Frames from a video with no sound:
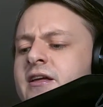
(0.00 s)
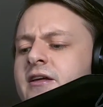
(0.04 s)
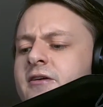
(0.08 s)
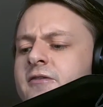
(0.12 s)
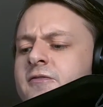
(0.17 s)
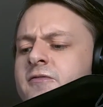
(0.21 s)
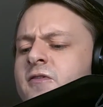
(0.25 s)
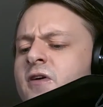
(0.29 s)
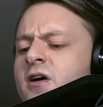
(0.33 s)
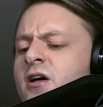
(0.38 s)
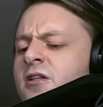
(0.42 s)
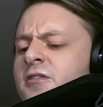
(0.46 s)
Of
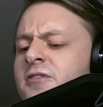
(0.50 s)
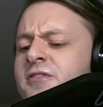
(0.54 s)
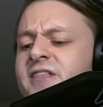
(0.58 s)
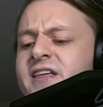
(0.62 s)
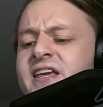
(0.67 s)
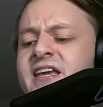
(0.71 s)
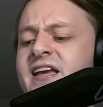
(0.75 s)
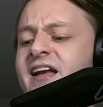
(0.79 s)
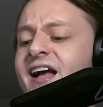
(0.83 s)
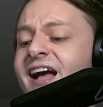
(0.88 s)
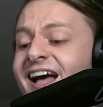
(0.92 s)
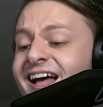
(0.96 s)
all
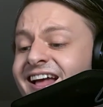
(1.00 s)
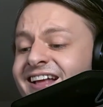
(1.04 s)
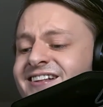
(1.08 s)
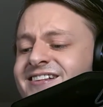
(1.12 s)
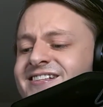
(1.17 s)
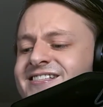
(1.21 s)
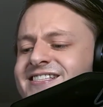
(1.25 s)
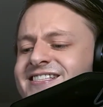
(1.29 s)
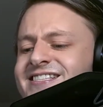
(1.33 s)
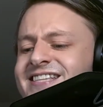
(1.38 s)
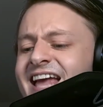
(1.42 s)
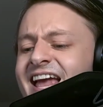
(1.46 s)
the
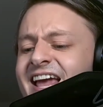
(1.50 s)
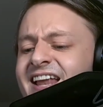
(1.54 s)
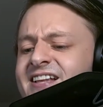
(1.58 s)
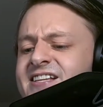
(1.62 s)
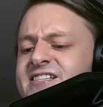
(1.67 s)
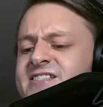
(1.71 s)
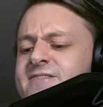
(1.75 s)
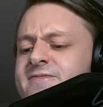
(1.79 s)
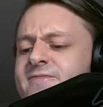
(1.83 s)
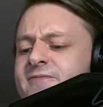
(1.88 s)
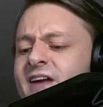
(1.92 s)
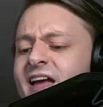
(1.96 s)

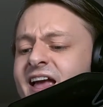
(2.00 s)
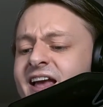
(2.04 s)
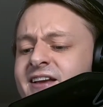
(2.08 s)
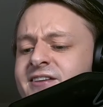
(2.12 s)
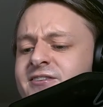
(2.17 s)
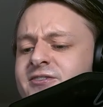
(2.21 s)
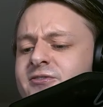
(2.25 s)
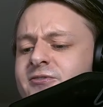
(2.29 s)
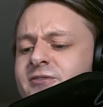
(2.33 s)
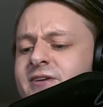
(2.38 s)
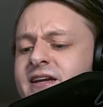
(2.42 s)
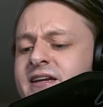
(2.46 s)

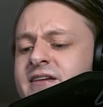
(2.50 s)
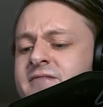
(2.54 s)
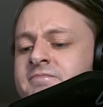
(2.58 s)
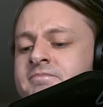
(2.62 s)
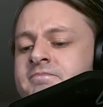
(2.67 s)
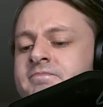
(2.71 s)
unsatisfactory.